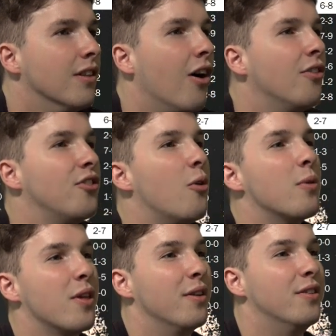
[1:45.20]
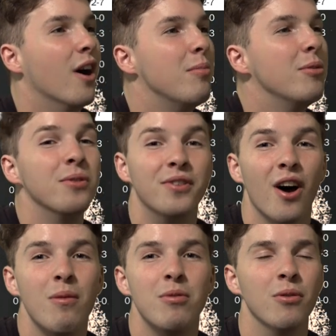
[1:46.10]
Lonzo with a
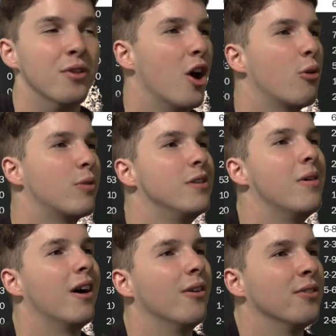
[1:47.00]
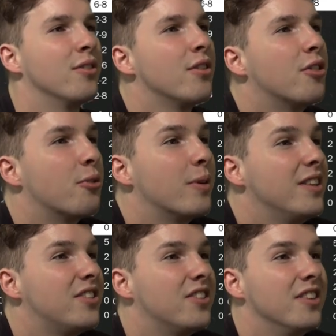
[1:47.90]
double-double, no rebounds,
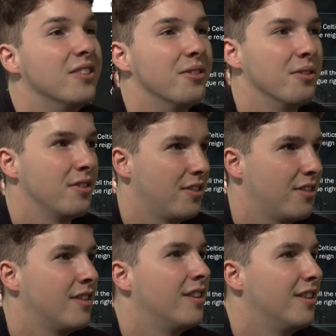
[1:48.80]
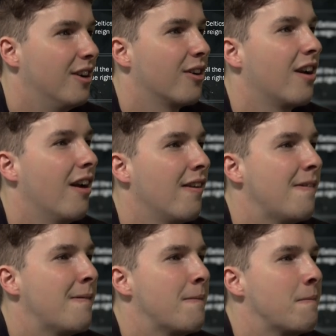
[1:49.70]
3 steals. Okay.